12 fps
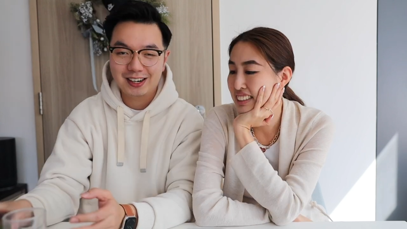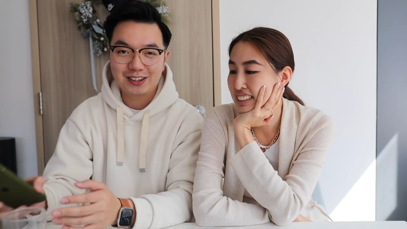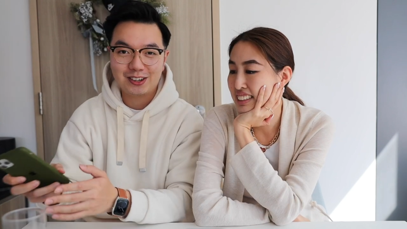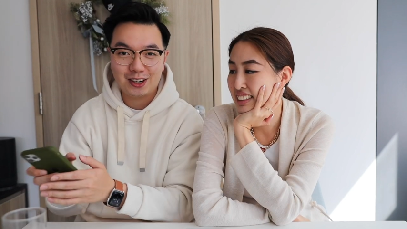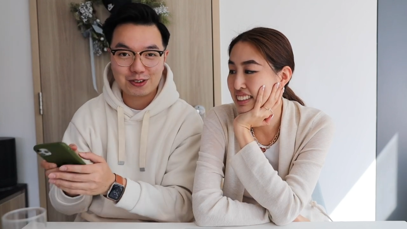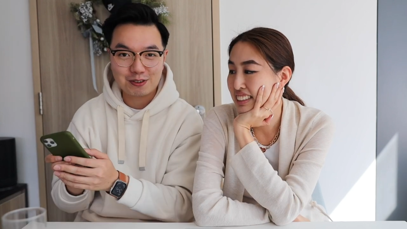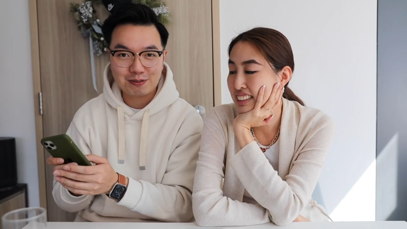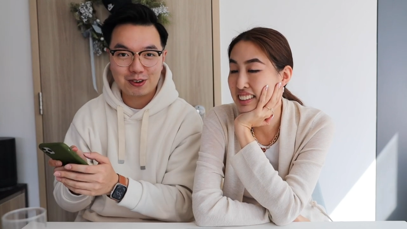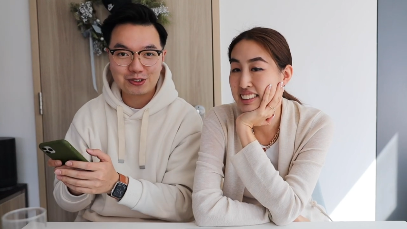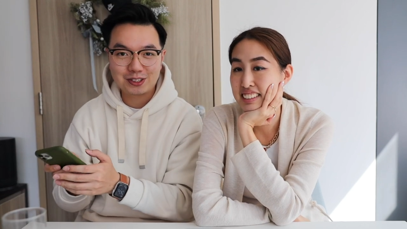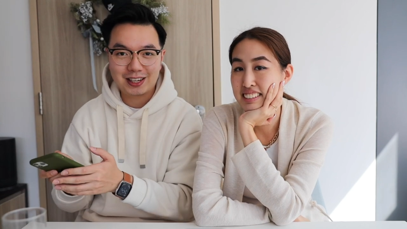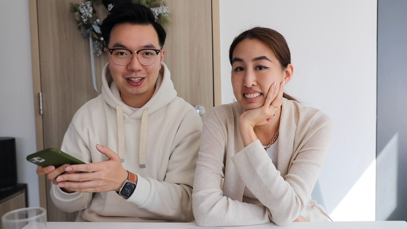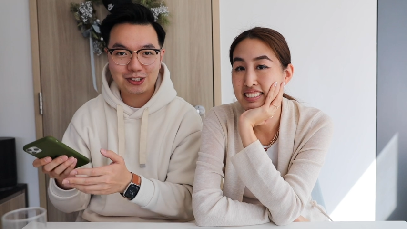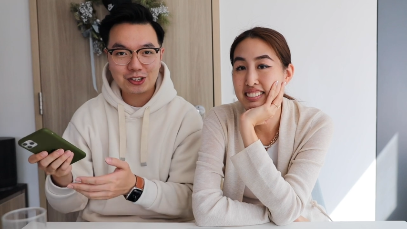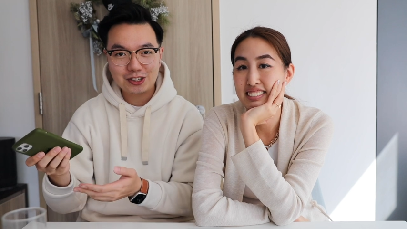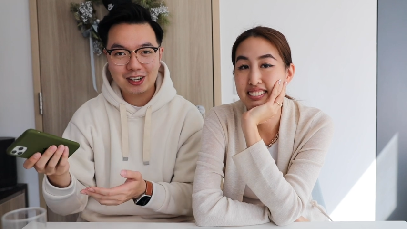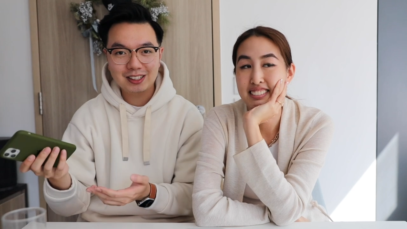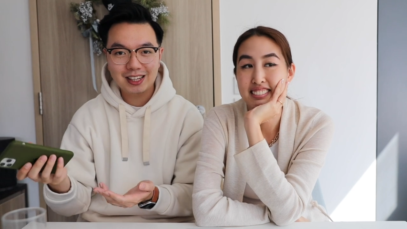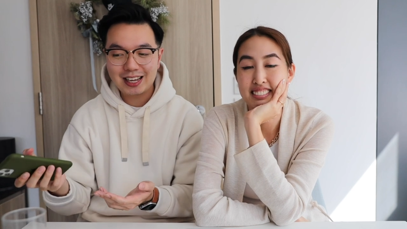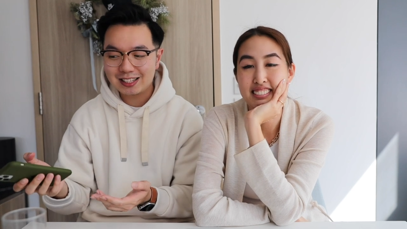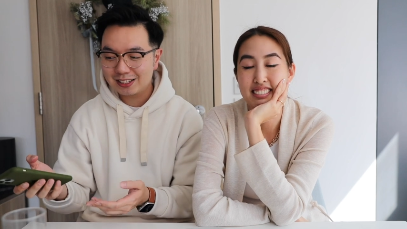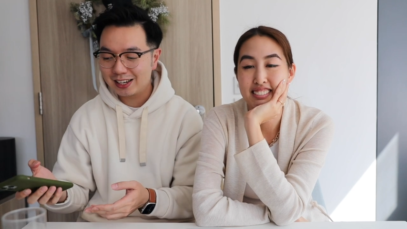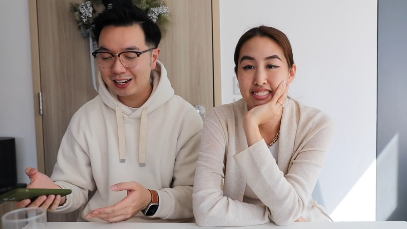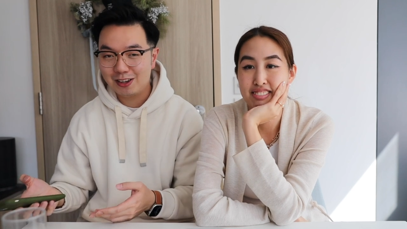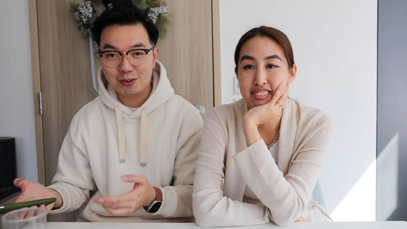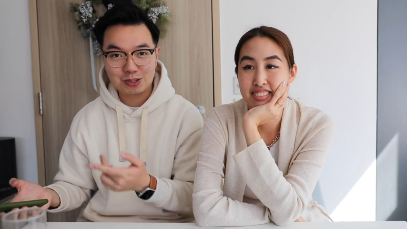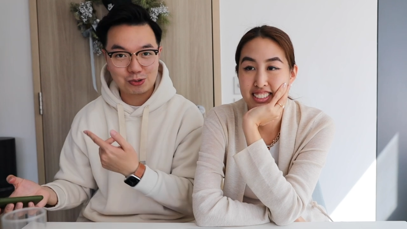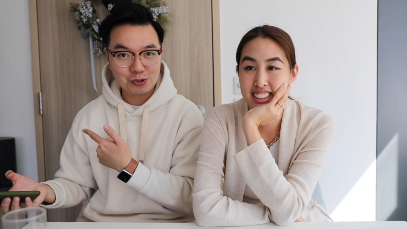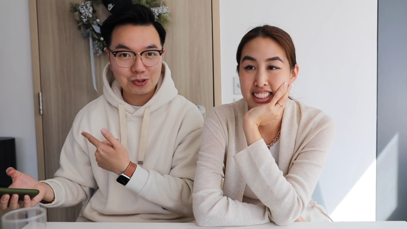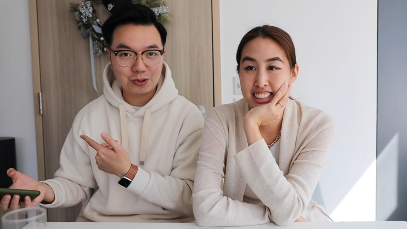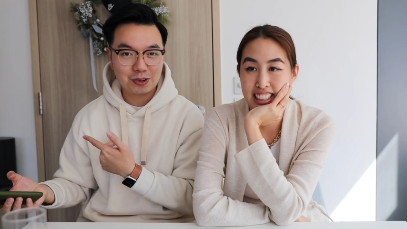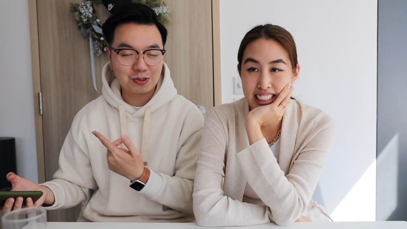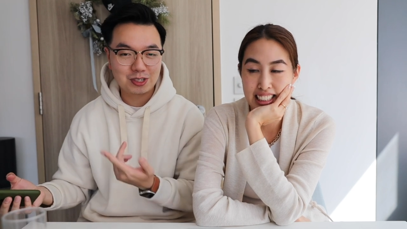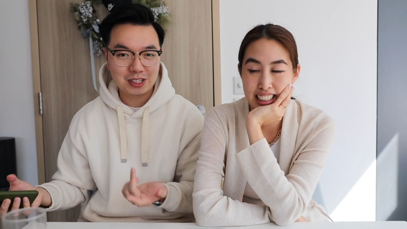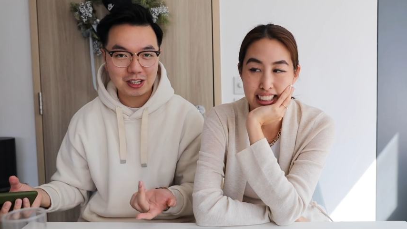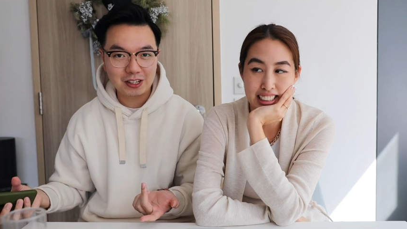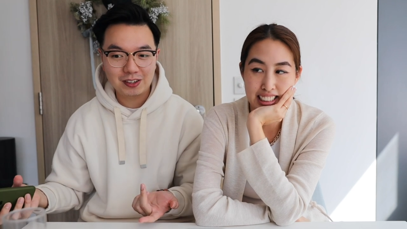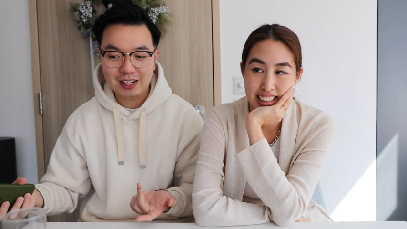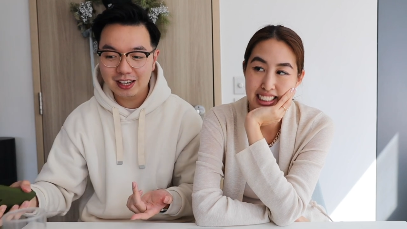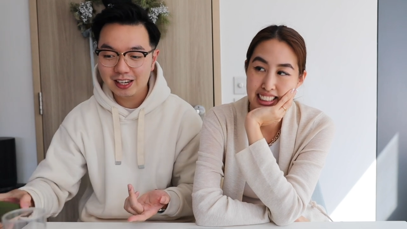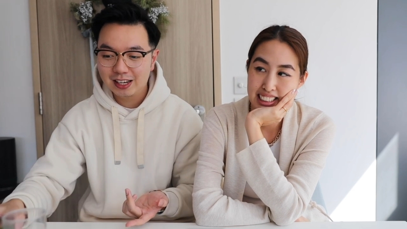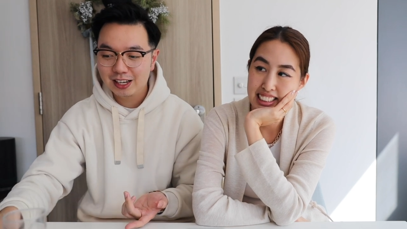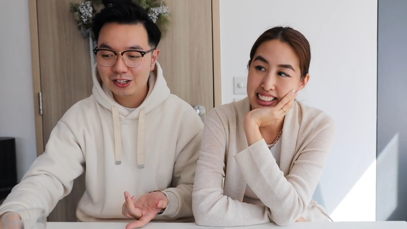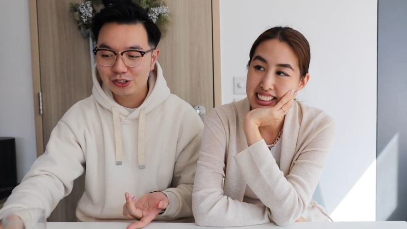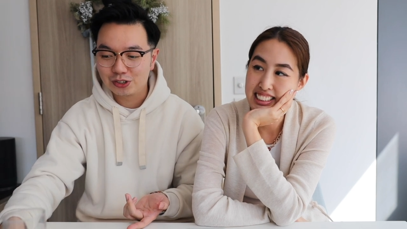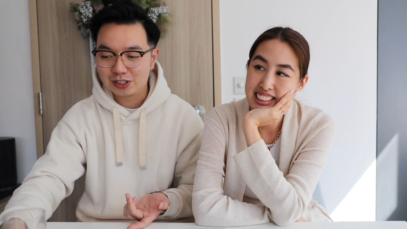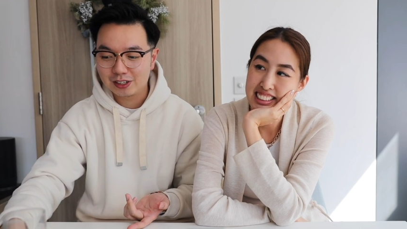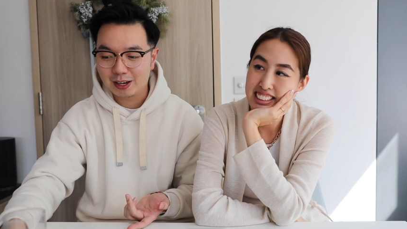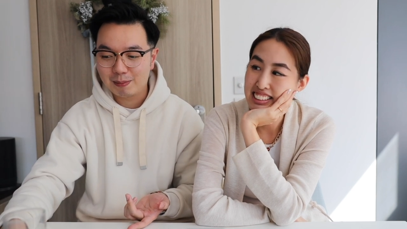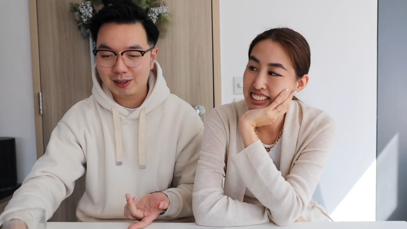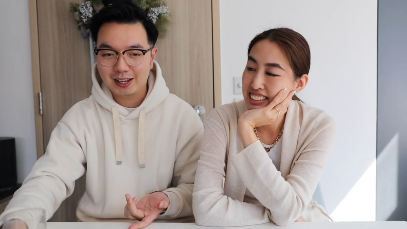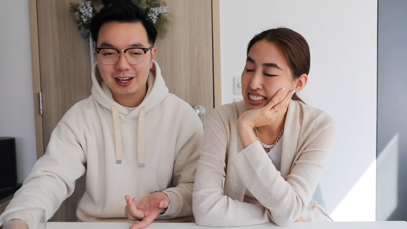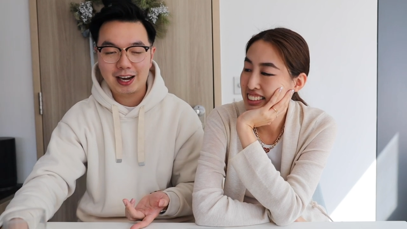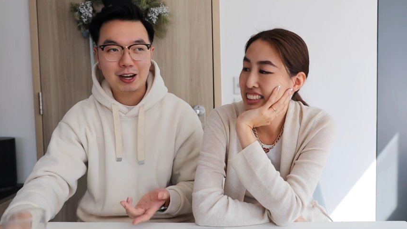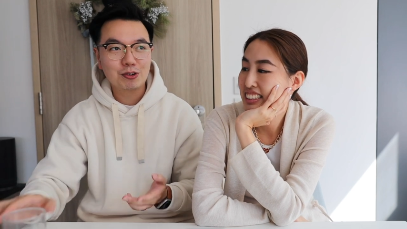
Speaker 1: and on your phone just like turn on lights and then use Google or use Siri just like be like hey